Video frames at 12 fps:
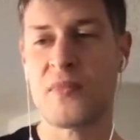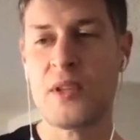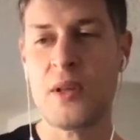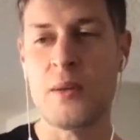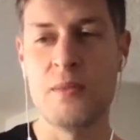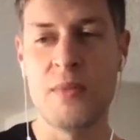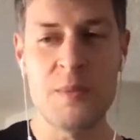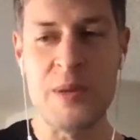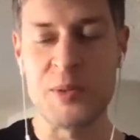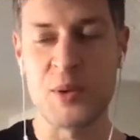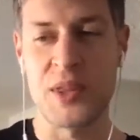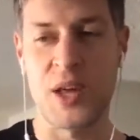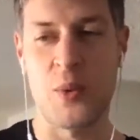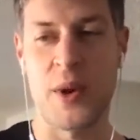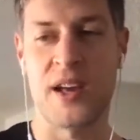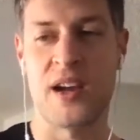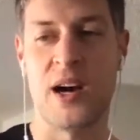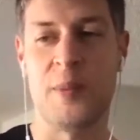Many people, when they
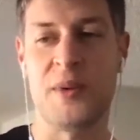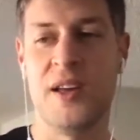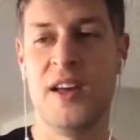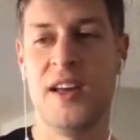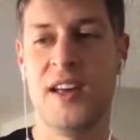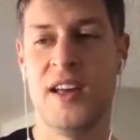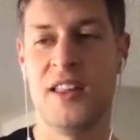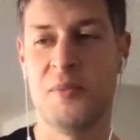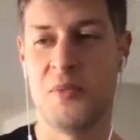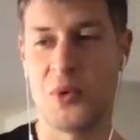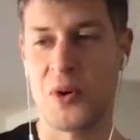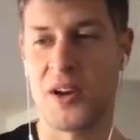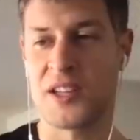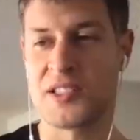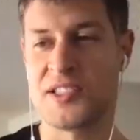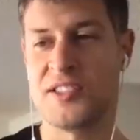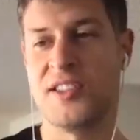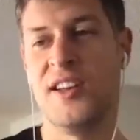wake up in the
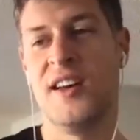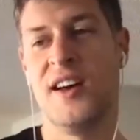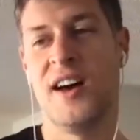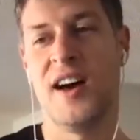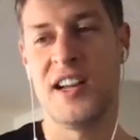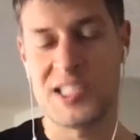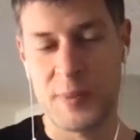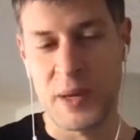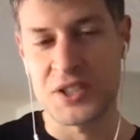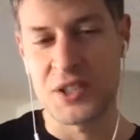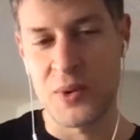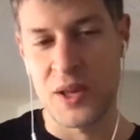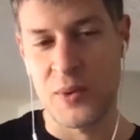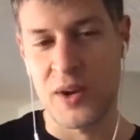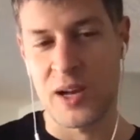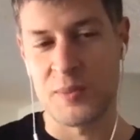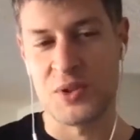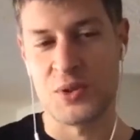mornings, uh, especially when they wake
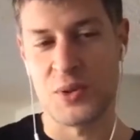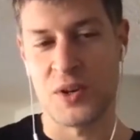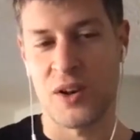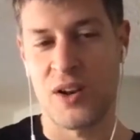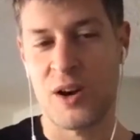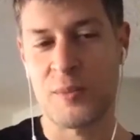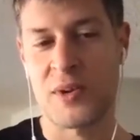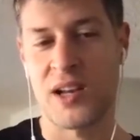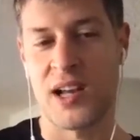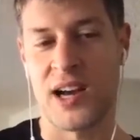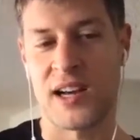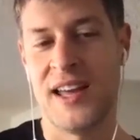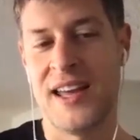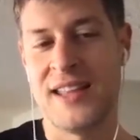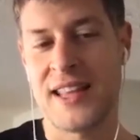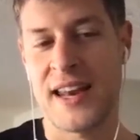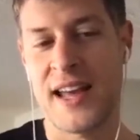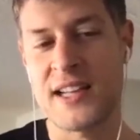up due to an alarm clock,
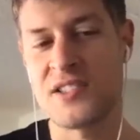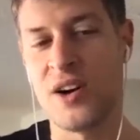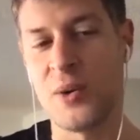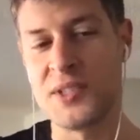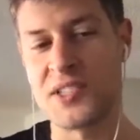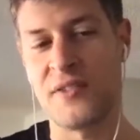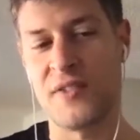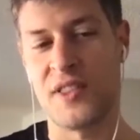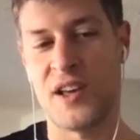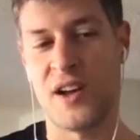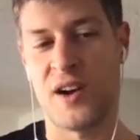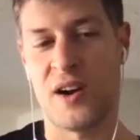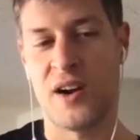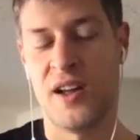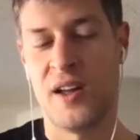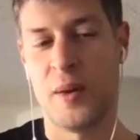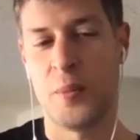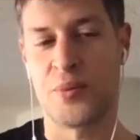that hasn't always given their
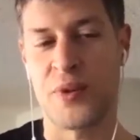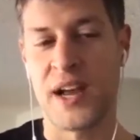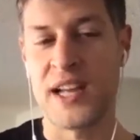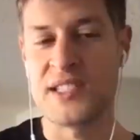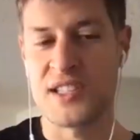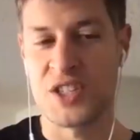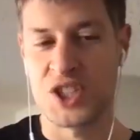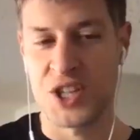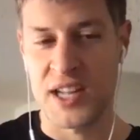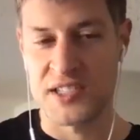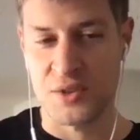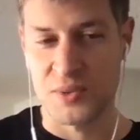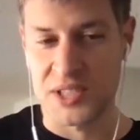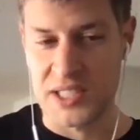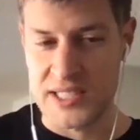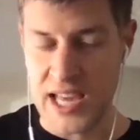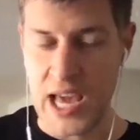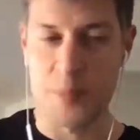brains the chance to really
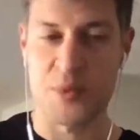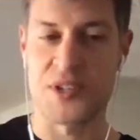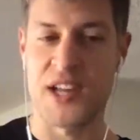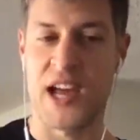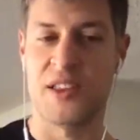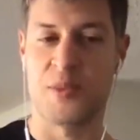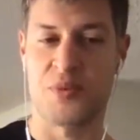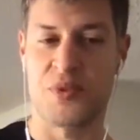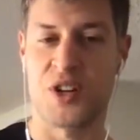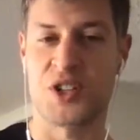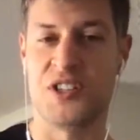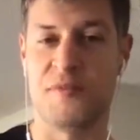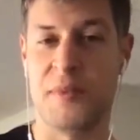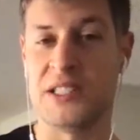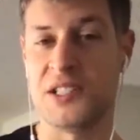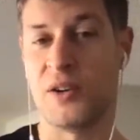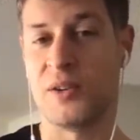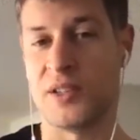taper down the production of
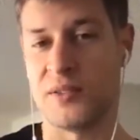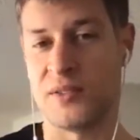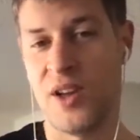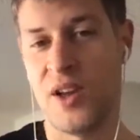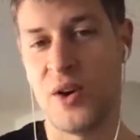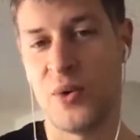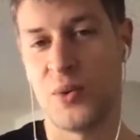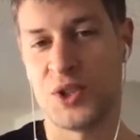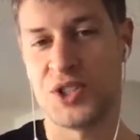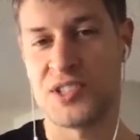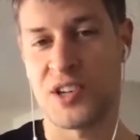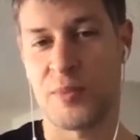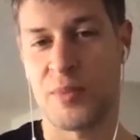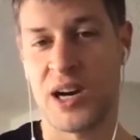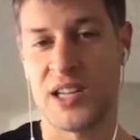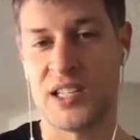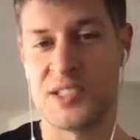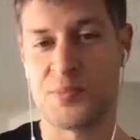melatonin, which is our
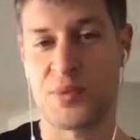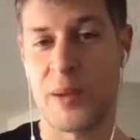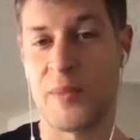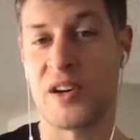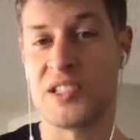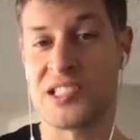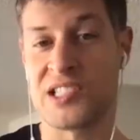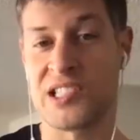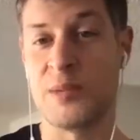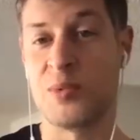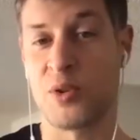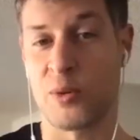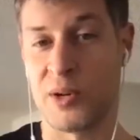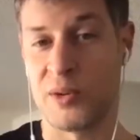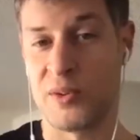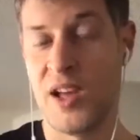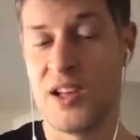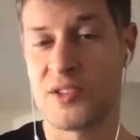body's primary sleep
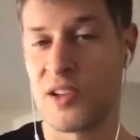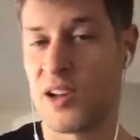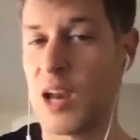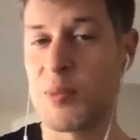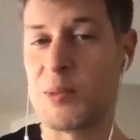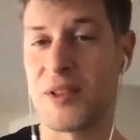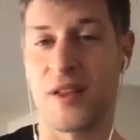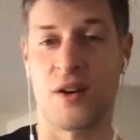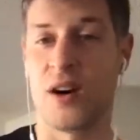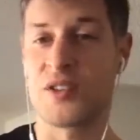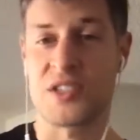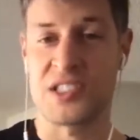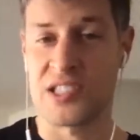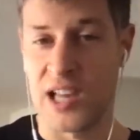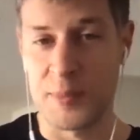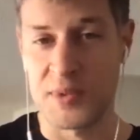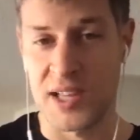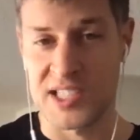hormone. So a lot of people that are
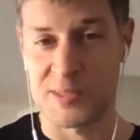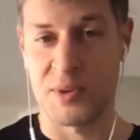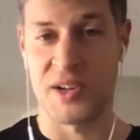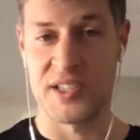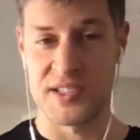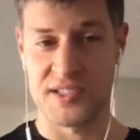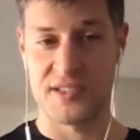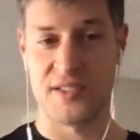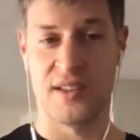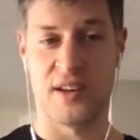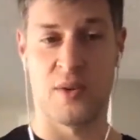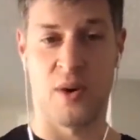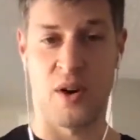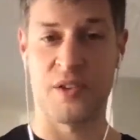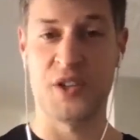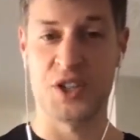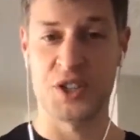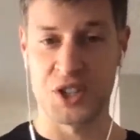underslept, they experience, you know,
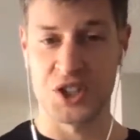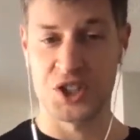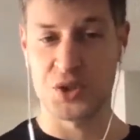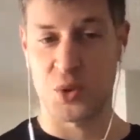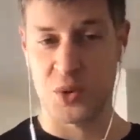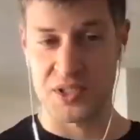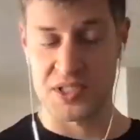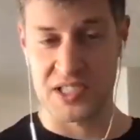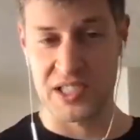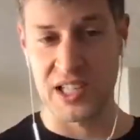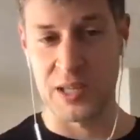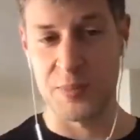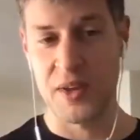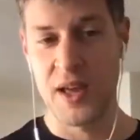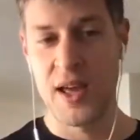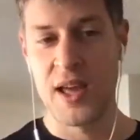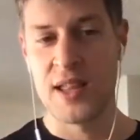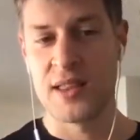artificially shortened sleep.
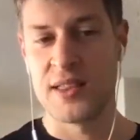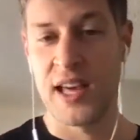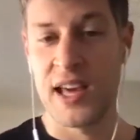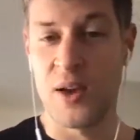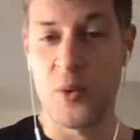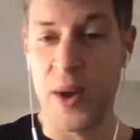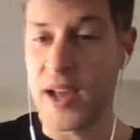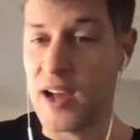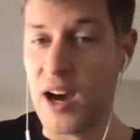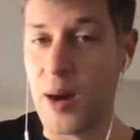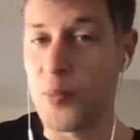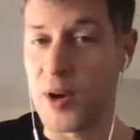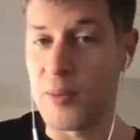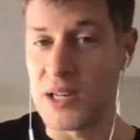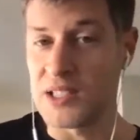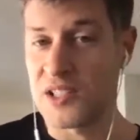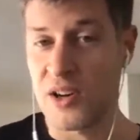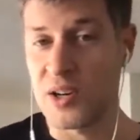They wake up when
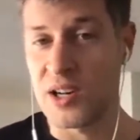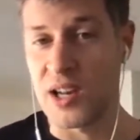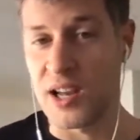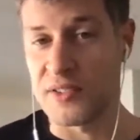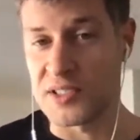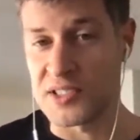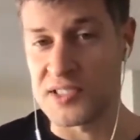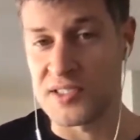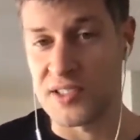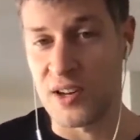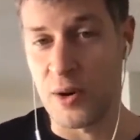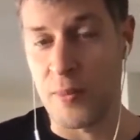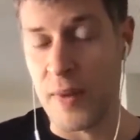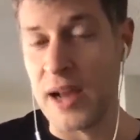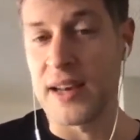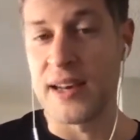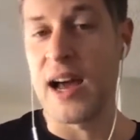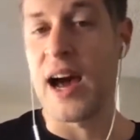melatonin levels, you know,
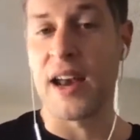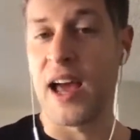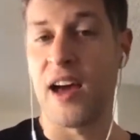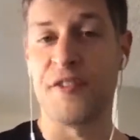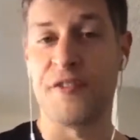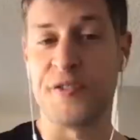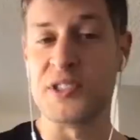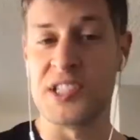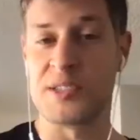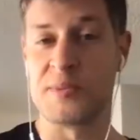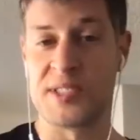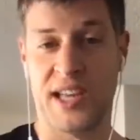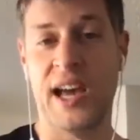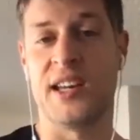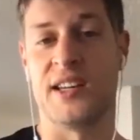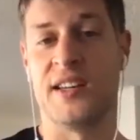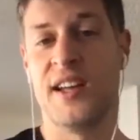might not have fully subsided.